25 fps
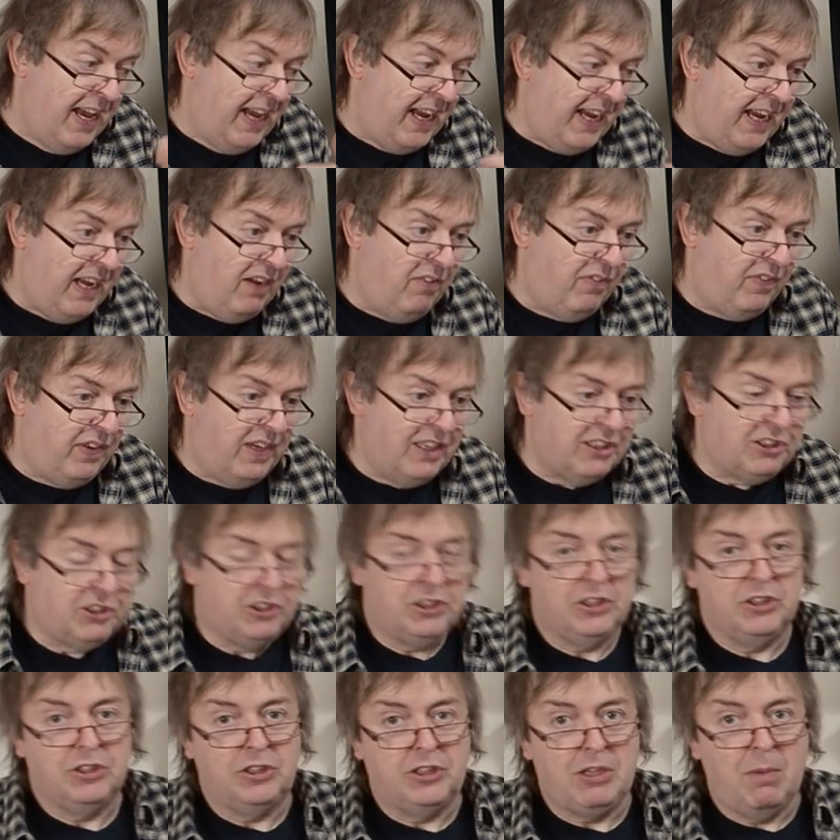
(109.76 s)
If
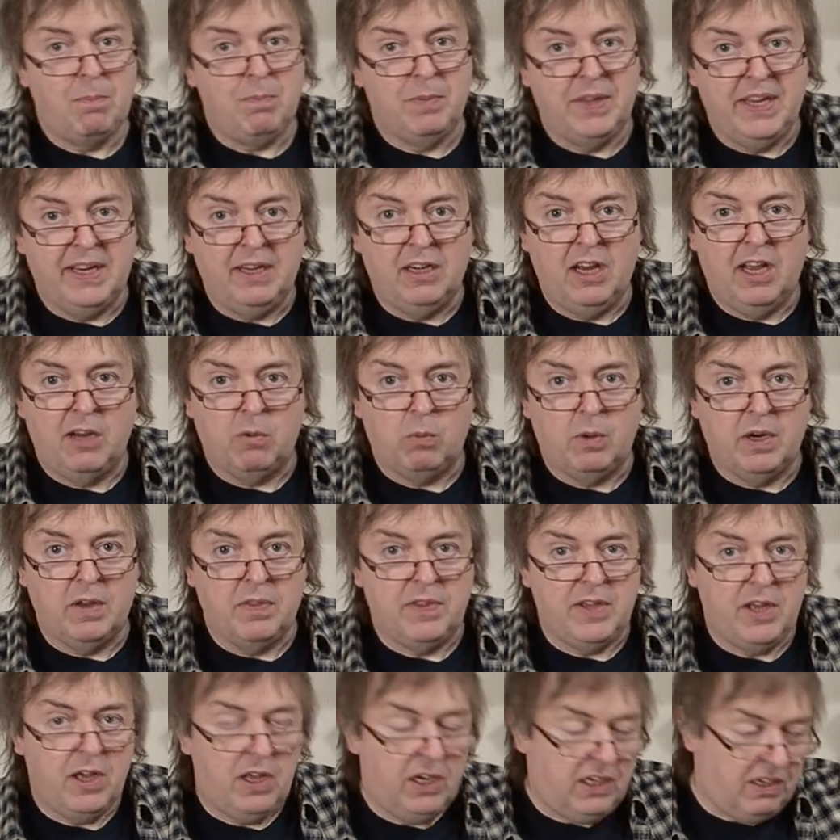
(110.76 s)
it's something like one
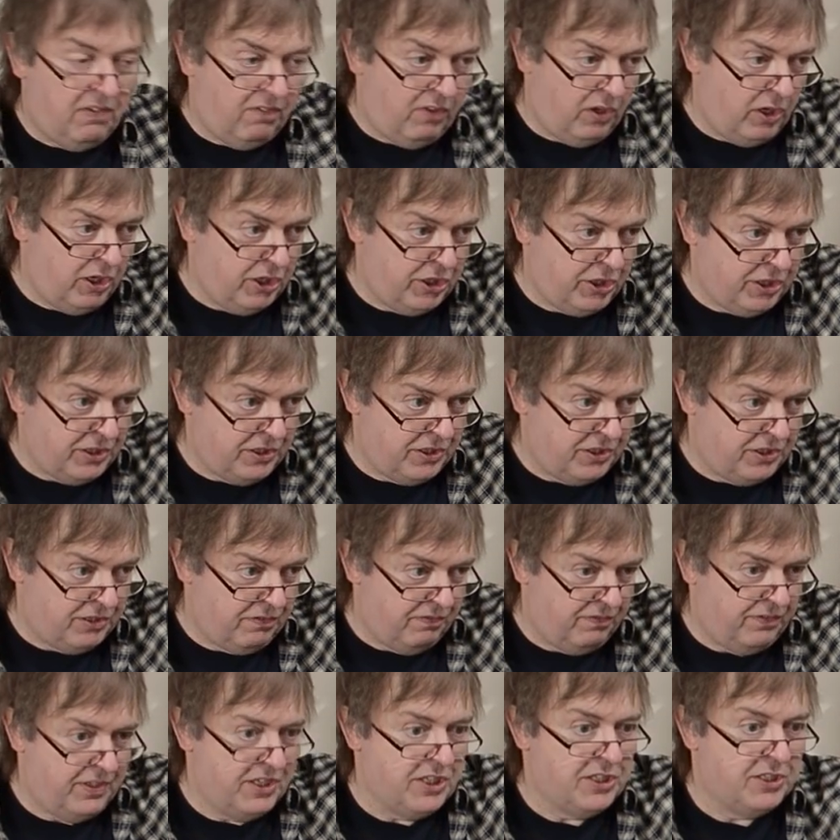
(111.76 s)
of the earlier versions
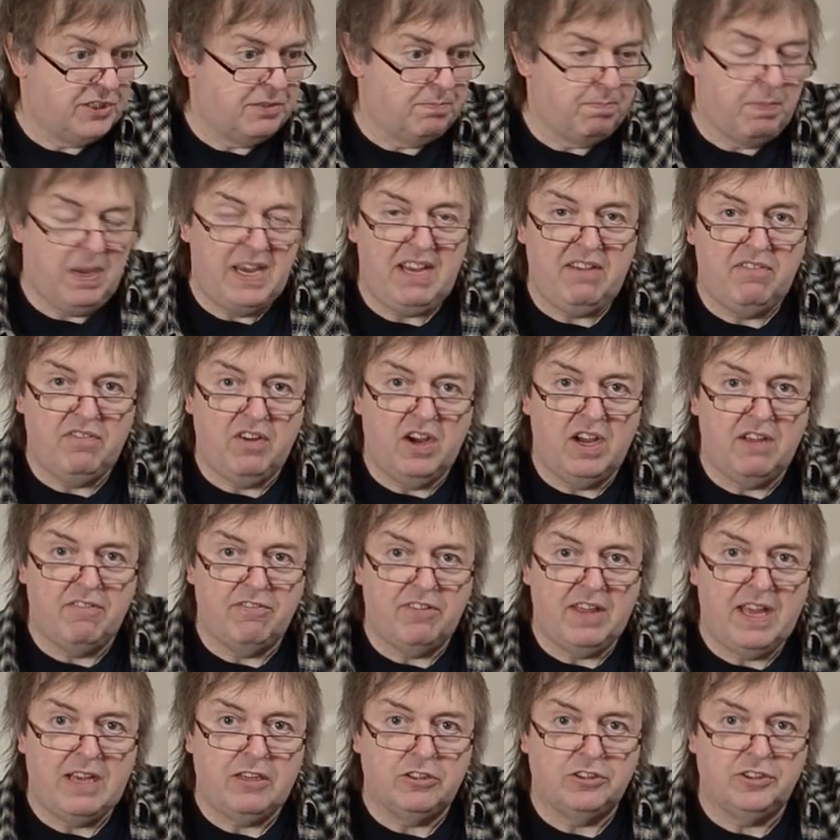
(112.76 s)
of this
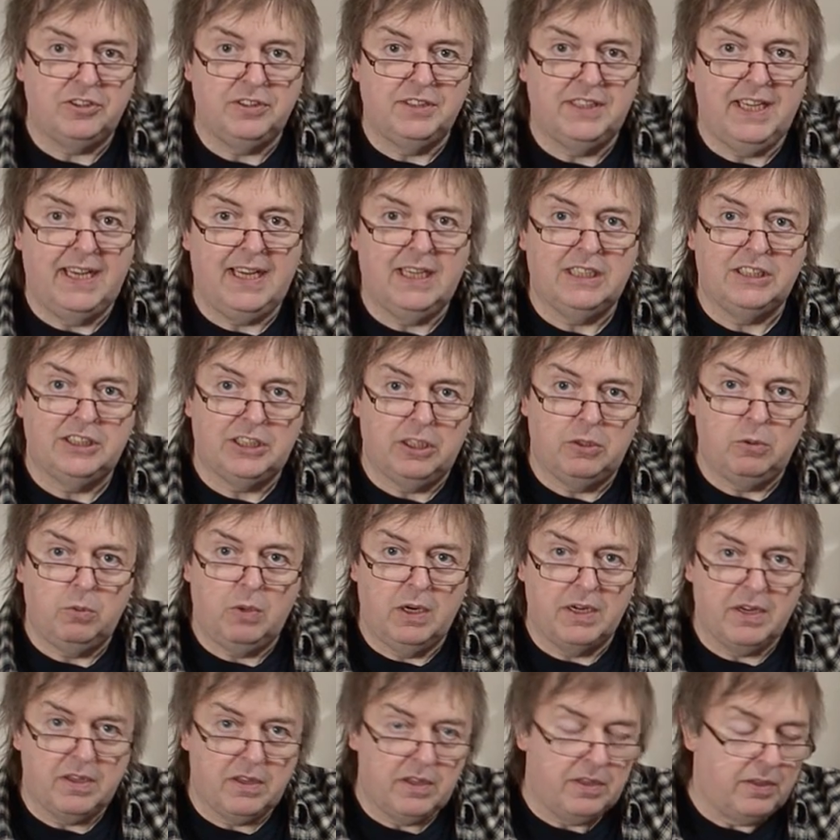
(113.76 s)
P5000 here, so
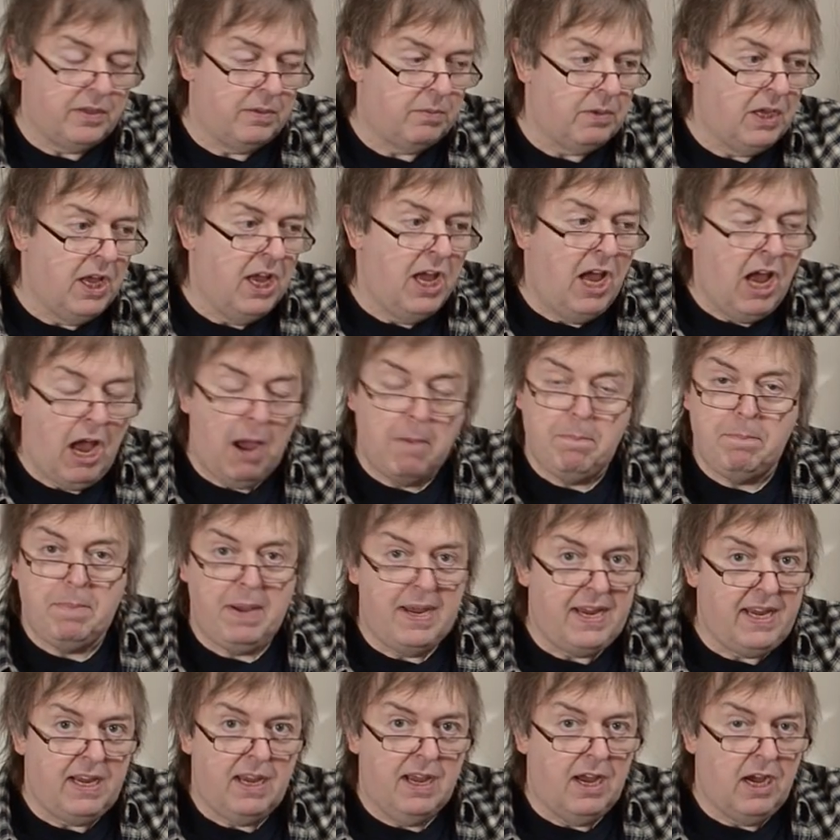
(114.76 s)
one of
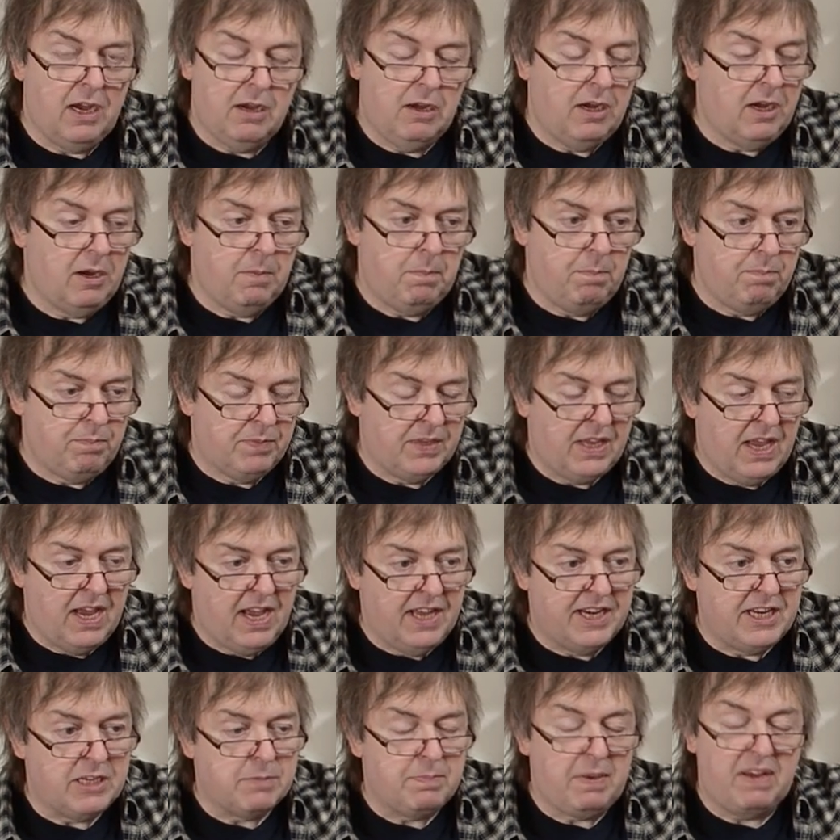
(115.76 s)
an
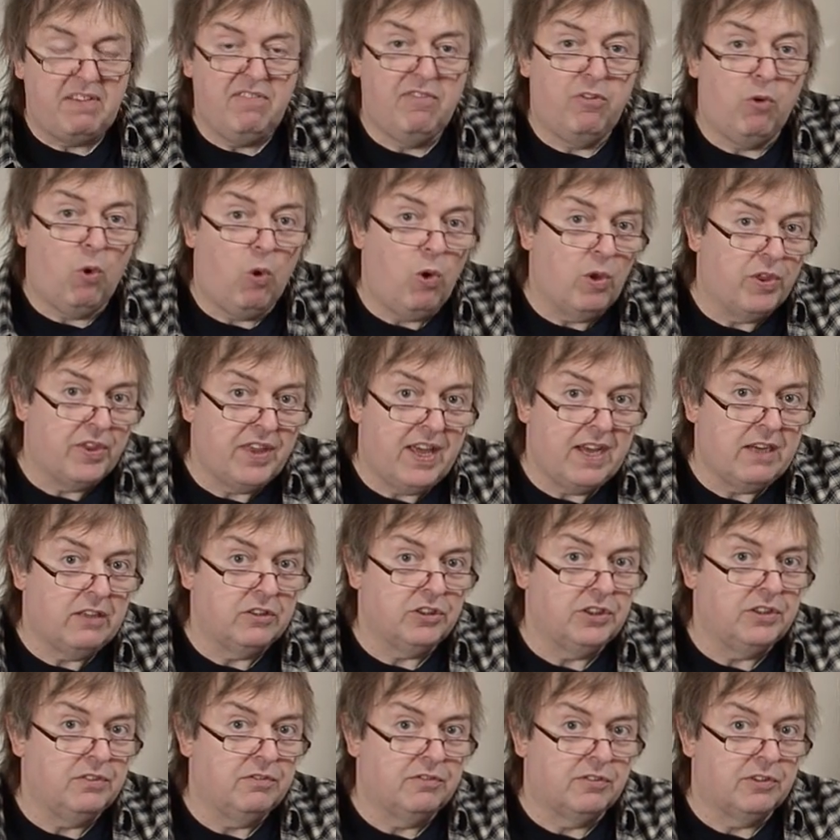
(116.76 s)

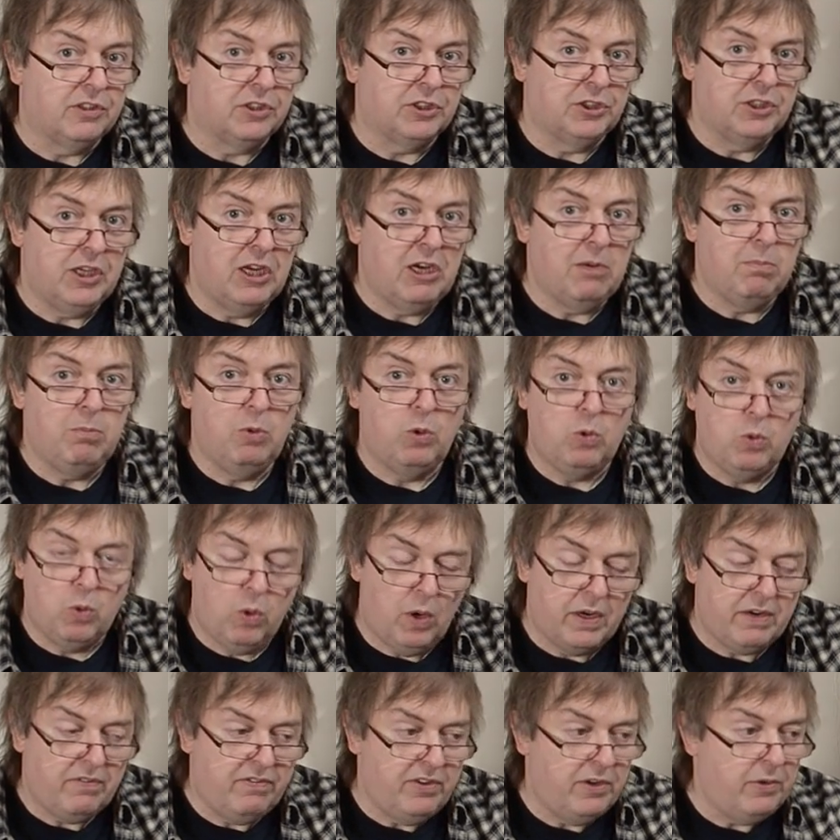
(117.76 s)
SP4000, for example,
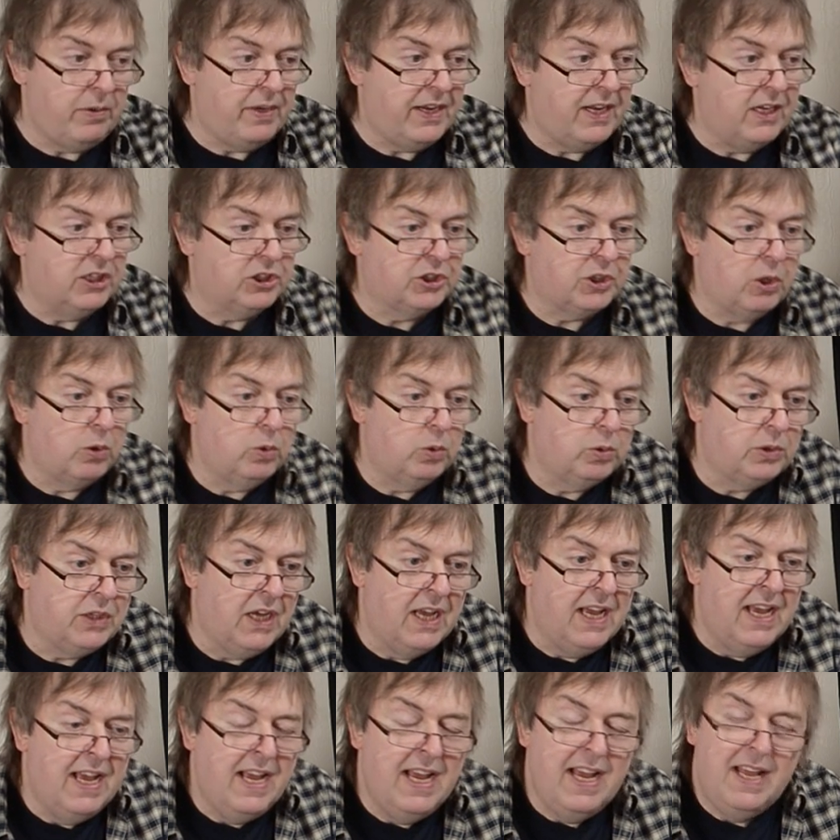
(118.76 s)
quite a few years old,
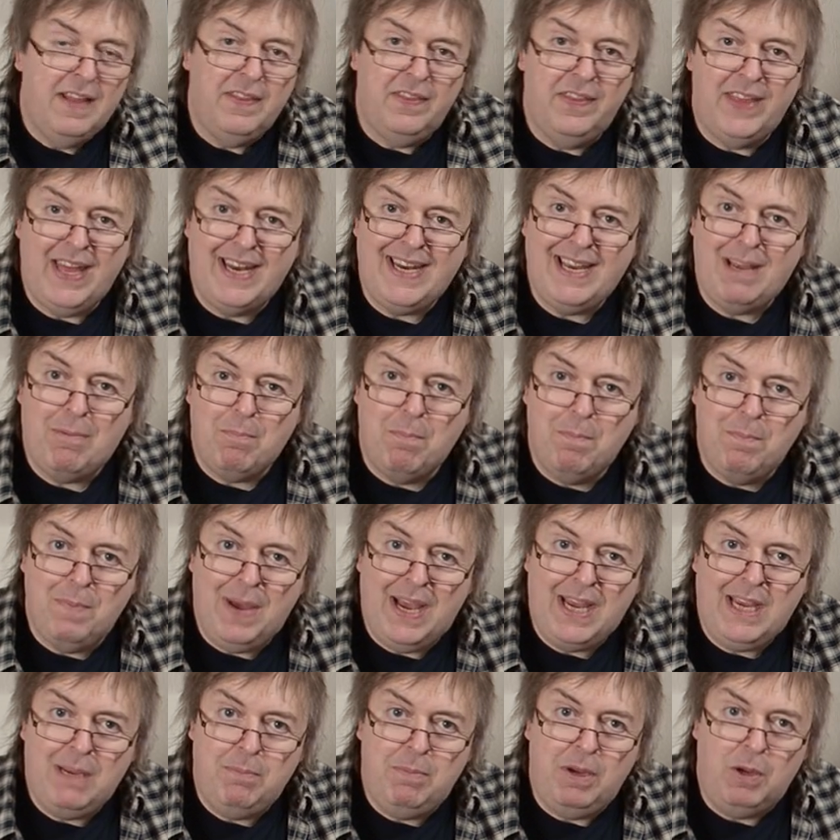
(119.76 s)
then it
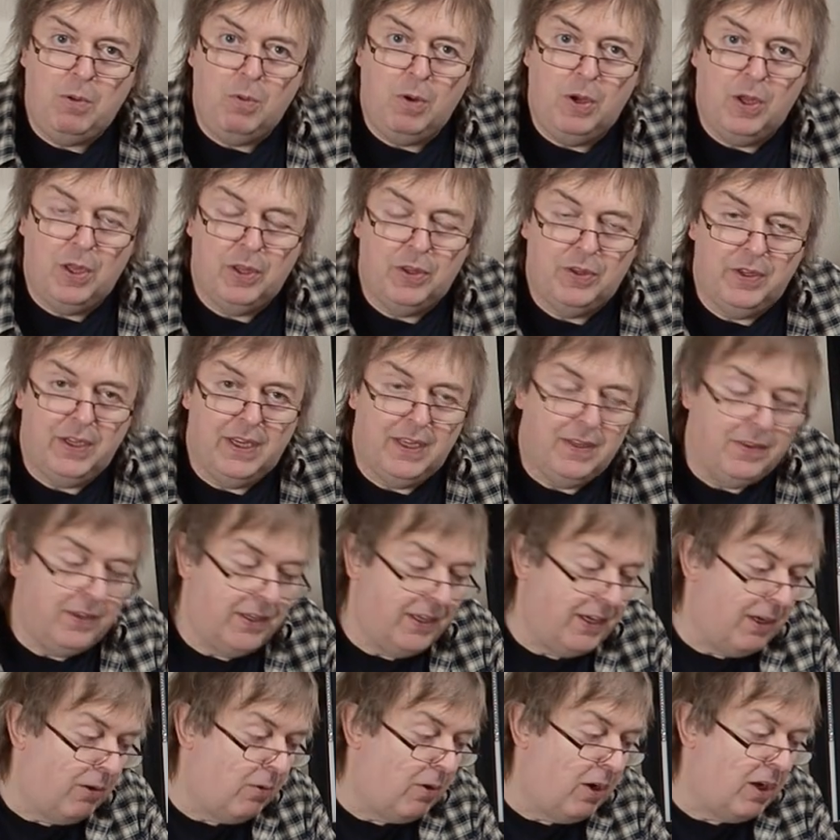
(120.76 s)
may be worth it.
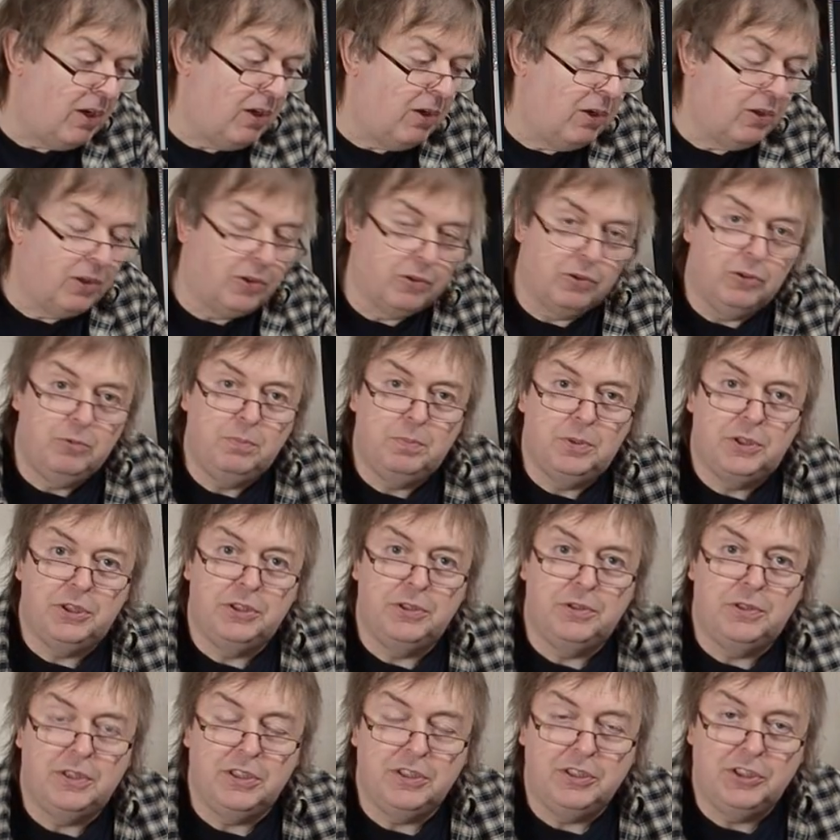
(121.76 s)
There are groups
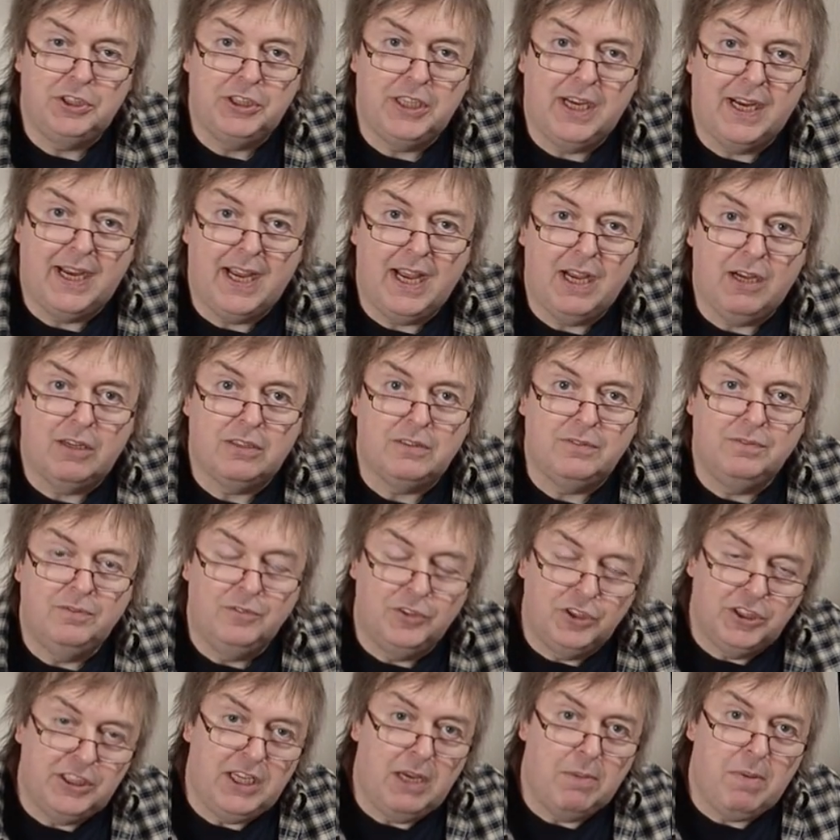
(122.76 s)
you can check out
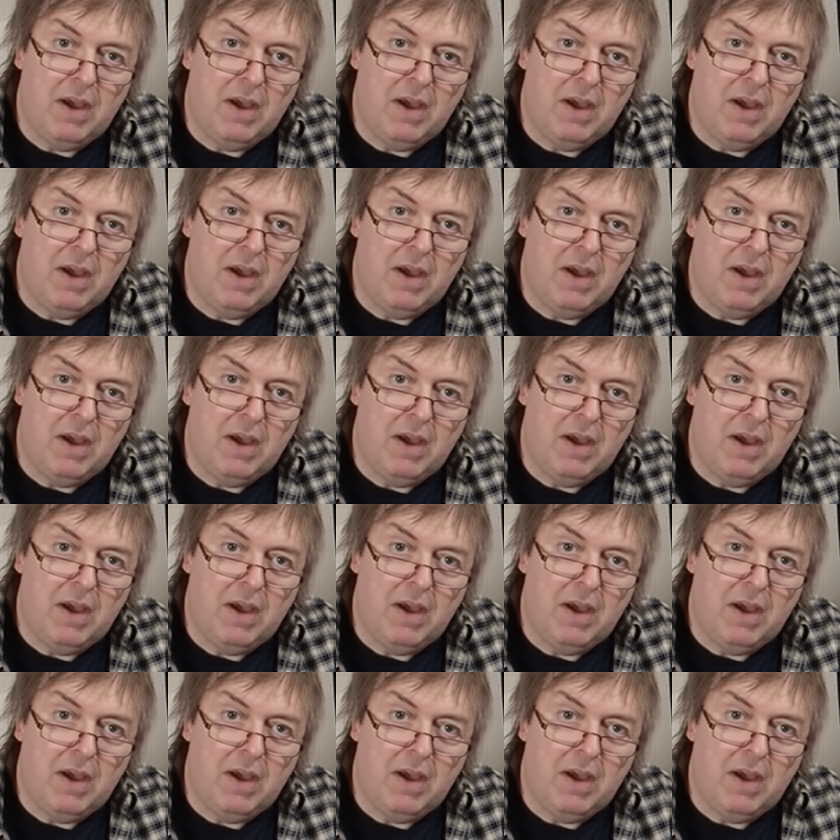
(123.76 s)
and see